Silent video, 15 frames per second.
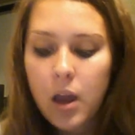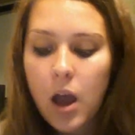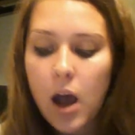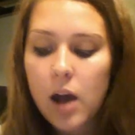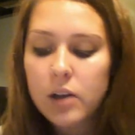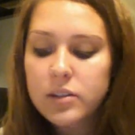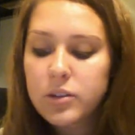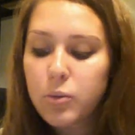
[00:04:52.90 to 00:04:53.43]

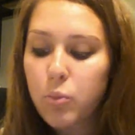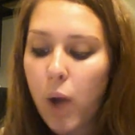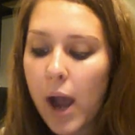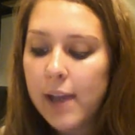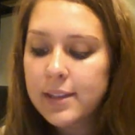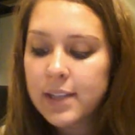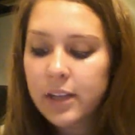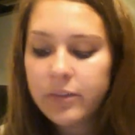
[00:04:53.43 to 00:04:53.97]
Also, why
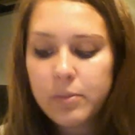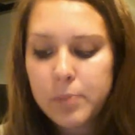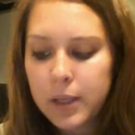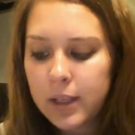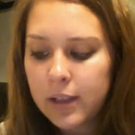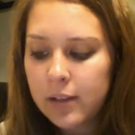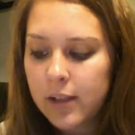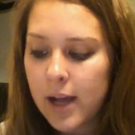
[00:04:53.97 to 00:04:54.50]
take the
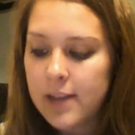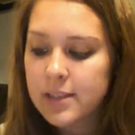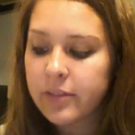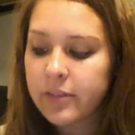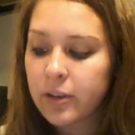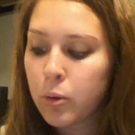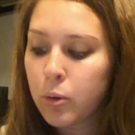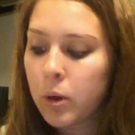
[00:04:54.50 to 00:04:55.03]
PE class if
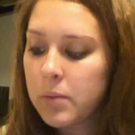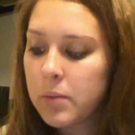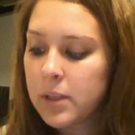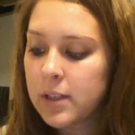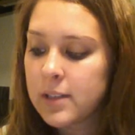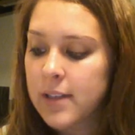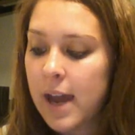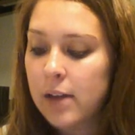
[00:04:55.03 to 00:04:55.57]
equipment
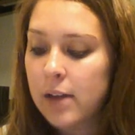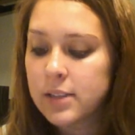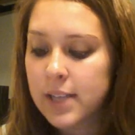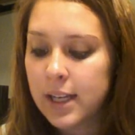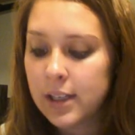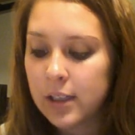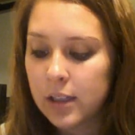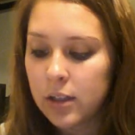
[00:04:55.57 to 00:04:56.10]
is
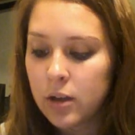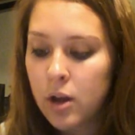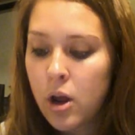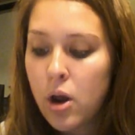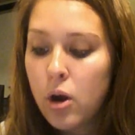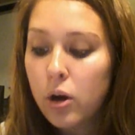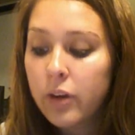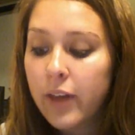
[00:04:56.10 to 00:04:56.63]
outdated
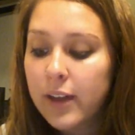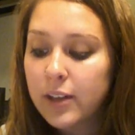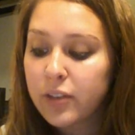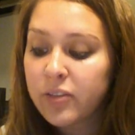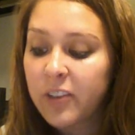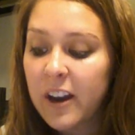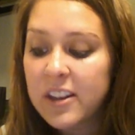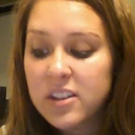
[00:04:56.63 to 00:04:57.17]
or that your
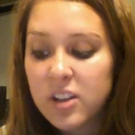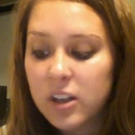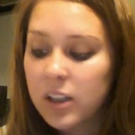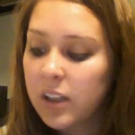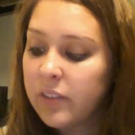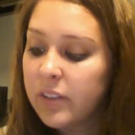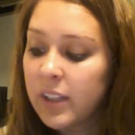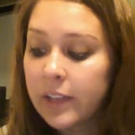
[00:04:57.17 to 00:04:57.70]
friends aren't
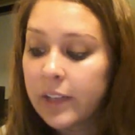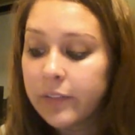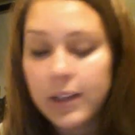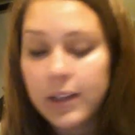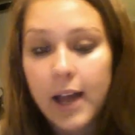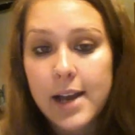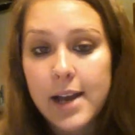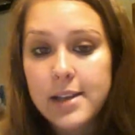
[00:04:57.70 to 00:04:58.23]
even in the
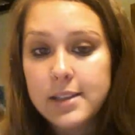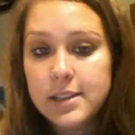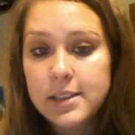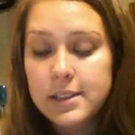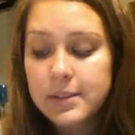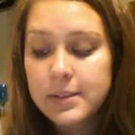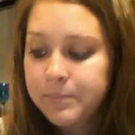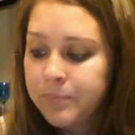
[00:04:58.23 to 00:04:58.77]
class?
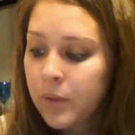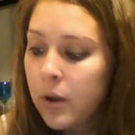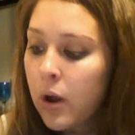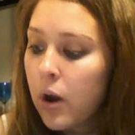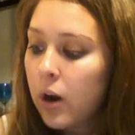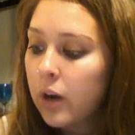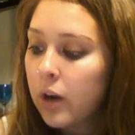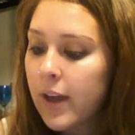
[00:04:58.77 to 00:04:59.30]

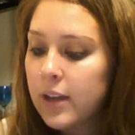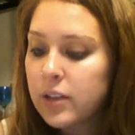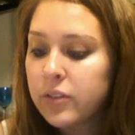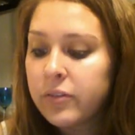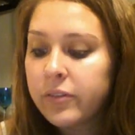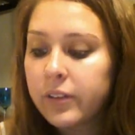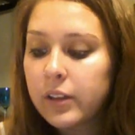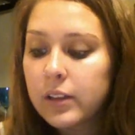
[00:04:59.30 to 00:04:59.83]
or that you
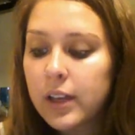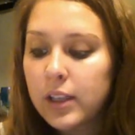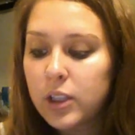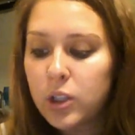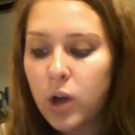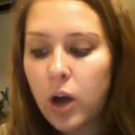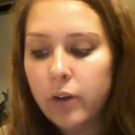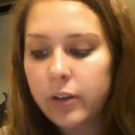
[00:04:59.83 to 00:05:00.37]
feel like
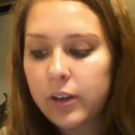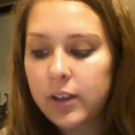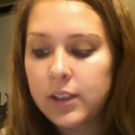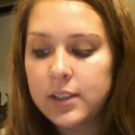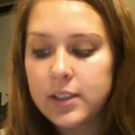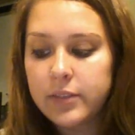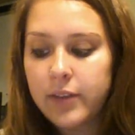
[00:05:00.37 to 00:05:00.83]
you already did